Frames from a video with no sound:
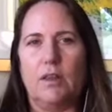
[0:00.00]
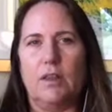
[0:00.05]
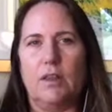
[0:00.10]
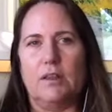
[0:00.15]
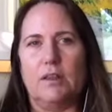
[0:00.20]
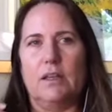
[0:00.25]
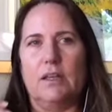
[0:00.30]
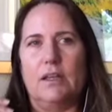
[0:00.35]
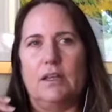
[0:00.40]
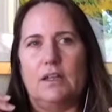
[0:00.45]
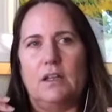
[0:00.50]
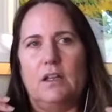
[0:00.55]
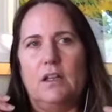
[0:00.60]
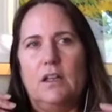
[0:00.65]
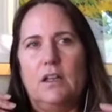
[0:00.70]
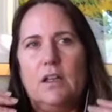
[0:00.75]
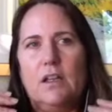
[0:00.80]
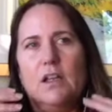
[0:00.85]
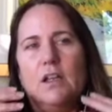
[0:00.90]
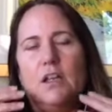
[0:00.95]
Like
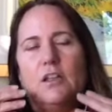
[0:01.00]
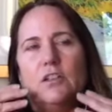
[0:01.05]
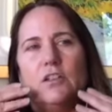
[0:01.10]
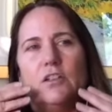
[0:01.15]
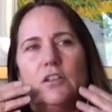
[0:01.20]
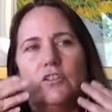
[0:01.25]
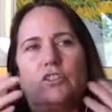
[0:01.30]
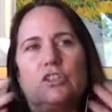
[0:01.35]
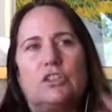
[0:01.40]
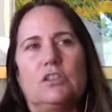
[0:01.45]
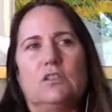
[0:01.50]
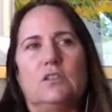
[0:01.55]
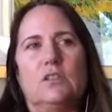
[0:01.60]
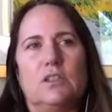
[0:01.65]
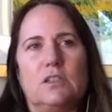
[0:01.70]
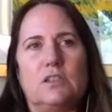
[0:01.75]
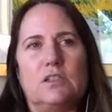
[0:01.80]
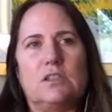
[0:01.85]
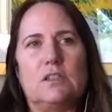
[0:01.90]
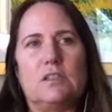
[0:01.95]
she
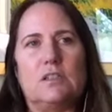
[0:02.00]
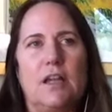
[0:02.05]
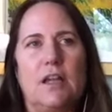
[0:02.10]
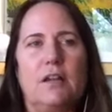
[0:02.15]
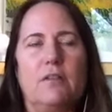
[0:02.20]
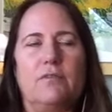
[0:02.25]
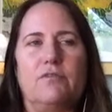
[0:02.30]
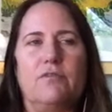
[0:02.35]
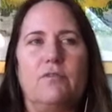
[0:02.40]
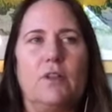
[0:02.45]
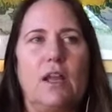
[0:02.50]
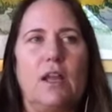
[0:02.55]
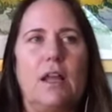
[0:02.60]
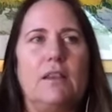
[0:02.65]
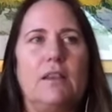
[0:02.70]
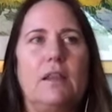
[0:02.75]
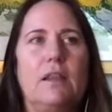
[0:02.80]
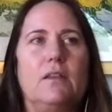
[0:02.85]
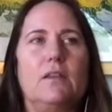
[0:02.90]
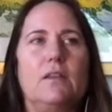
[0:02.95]
looked like,
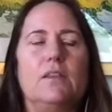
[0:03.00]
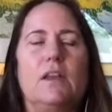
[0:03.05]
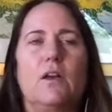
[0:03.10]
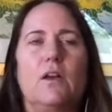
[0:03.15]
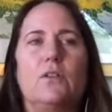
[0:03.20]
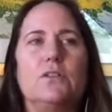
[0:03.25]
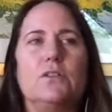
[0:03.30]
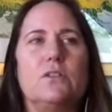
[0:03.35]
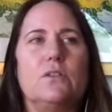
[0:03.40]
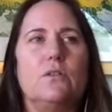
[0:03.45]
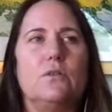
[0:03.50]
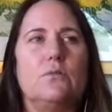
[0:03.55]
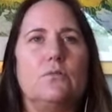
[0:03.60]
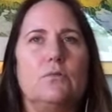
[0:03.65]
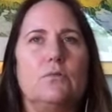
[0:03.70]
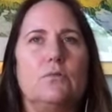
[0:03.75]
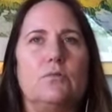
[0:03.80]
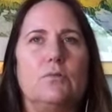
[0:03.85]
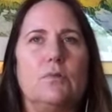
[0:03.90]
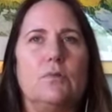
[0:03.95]
and they also,
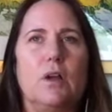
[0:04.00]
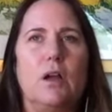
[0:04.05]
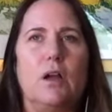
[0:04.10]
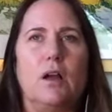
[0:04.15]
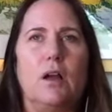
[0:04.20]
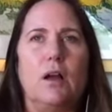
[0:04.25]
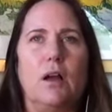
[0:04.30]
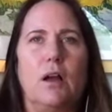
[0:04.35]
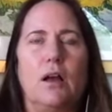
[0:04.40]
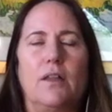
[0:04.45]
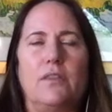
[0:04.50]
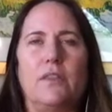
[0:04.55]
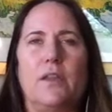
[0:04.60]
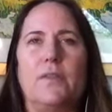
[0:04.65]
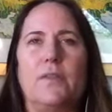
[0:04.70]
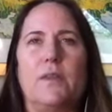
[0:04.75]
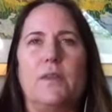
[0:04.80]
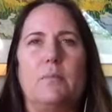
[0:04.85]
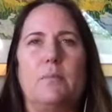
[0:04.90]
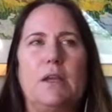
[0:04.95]
I
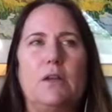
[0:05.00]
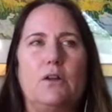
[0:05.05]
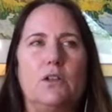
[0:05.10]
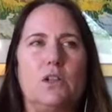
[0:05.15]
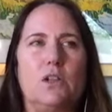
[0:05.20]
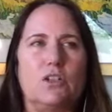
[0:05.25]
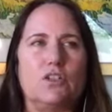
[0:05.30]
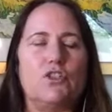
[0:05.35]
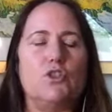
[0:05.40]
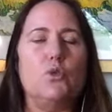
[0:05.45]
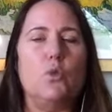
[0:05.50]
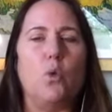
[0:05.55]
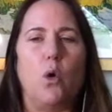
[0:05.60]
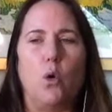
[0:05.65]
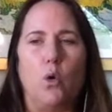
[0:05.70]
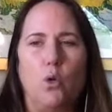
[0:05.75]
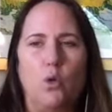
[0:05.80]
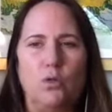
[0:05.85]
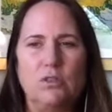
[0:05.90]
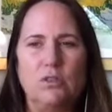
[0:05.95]
thought they made her look too
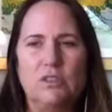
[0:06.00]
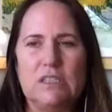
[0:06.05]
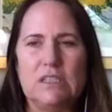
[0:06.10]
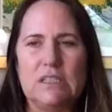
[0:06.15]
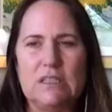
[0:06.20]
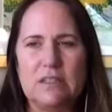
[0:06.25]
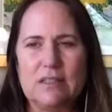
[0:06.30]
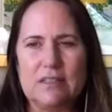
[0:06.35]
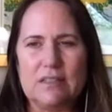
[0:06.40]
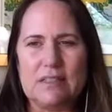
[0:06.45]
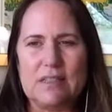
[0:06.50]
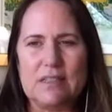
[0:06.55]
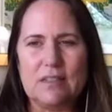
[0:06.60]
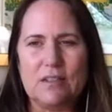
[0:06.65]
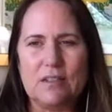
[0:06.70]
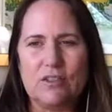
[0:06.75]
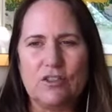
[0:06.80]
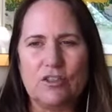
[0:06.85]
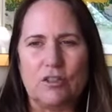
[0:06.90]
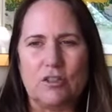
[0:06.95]
old in this
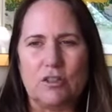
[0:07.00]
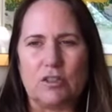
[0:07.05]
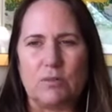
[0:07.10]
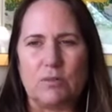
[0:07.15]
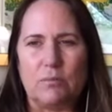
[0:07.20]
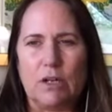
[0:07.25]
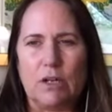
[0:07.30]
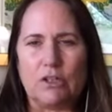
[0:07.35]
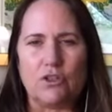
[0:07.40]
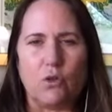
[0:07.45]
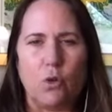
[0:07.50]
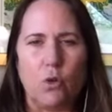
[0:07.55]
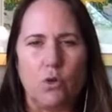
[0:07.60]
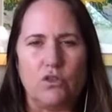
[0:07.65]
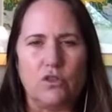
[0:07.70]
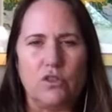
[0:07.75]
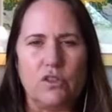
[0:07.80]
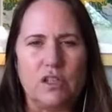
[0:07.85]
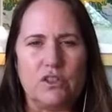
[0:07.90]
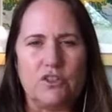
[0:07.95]
season. She looked much
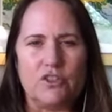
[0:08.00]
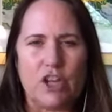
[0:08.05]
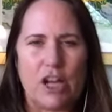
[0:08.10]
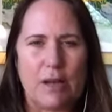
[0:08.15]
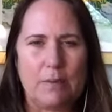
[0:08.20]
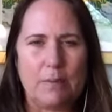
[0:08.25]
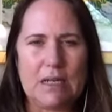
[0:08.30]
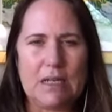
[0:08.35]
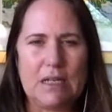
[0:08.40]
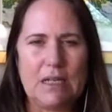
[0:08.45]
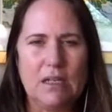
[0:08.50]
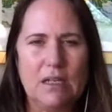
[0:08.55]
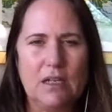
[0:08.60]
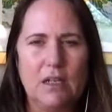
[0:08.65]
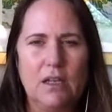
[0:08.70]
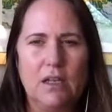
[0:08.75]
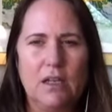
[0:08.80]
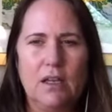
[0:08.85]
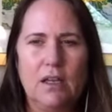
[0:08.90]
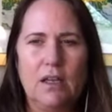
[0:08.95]
older than Jamie.
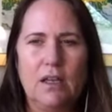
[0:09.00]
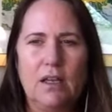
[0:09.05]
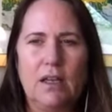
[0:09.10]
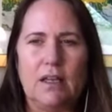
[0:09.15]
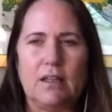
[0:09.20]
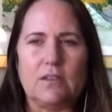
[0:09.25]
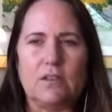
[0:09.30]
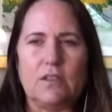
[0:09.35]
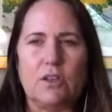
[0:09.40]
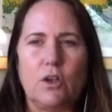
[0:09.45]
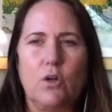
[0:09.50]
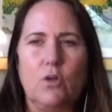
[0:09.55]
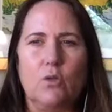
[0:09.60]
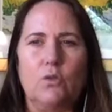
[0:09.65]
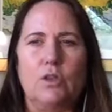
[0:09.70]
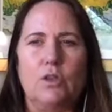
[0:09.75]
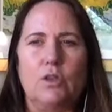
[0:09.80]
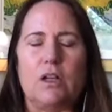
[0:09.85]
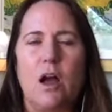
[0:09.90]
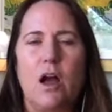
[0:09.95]
And so
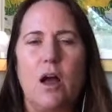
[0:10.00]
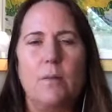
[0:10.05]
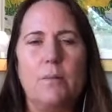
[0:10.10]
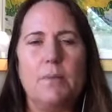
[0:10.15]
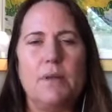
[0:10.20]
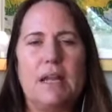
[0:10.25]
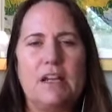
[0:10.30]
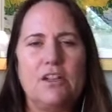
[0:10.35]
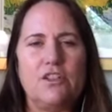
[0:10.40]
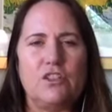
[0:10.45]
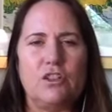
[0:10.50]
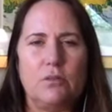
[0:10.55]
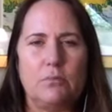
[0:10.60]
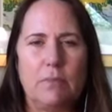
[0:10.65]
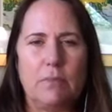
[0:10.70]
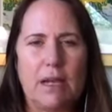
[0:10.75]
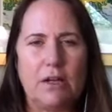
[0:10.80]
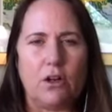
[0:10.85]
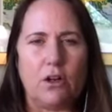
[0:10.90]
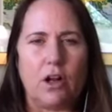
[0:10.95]
the combination
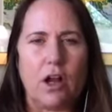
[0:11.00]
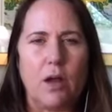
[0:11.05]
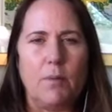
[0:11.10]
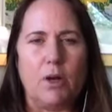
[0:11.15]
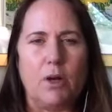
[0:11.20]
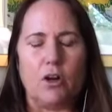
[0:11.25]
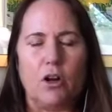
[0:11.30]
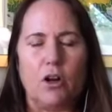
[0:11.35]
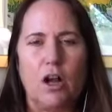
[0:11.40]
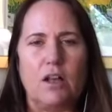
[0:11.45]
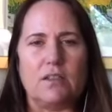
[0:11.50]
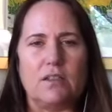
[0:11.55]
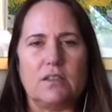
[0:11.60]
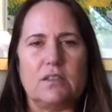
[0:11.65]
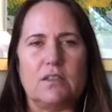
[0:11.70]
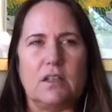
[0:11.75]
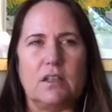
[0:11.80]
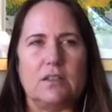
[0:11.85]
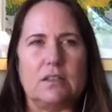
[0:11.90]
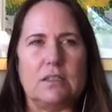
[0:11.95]
made her come across
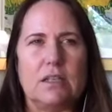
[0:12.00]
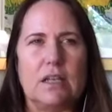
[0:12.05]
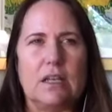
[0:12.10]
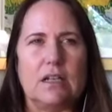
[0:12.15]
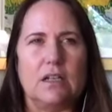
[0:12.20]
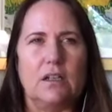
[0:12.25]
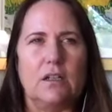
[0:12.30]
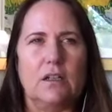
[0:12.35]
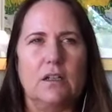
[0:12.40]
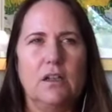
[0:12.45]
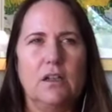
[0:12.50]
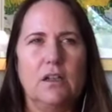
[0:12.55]
as like an